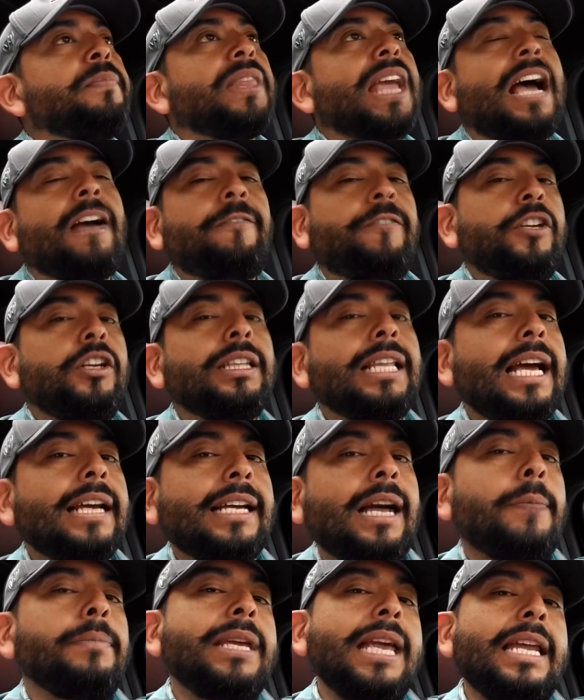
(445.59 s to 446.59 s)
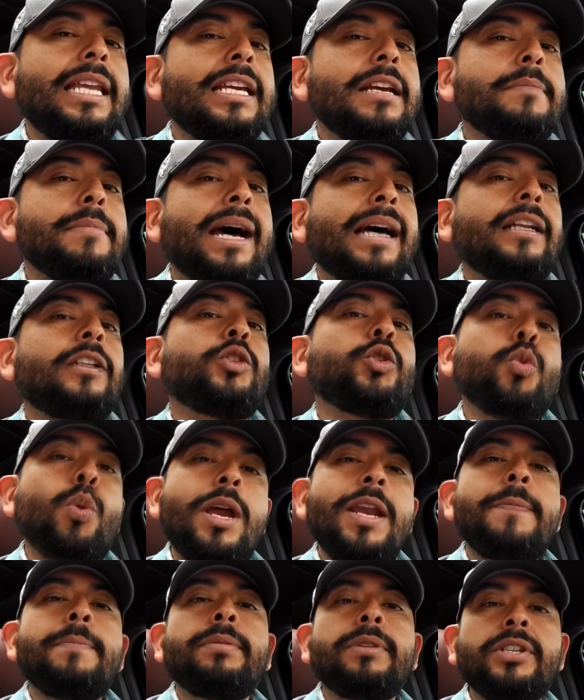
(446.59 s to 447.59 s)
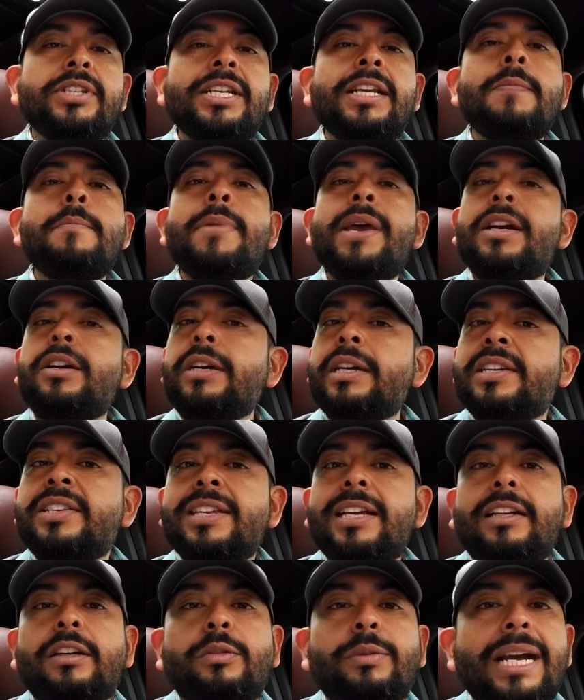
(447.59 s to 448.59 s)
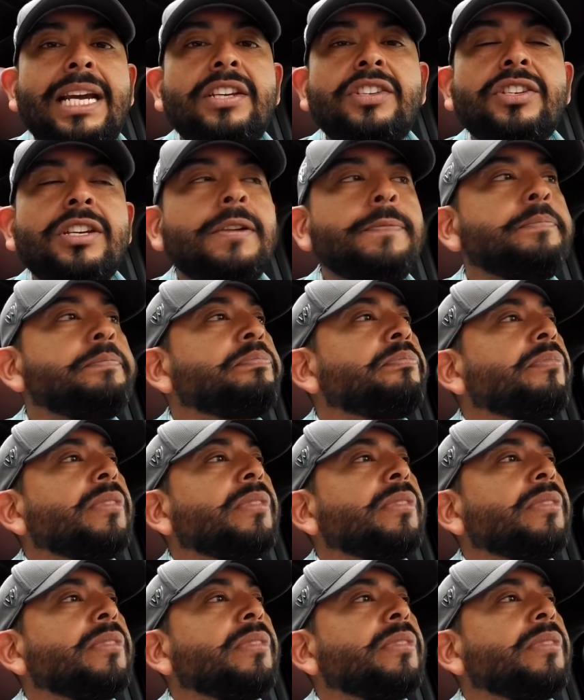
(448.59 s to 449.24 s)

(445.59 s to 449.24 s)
I feel like I'm getting about a 20% better acceleration.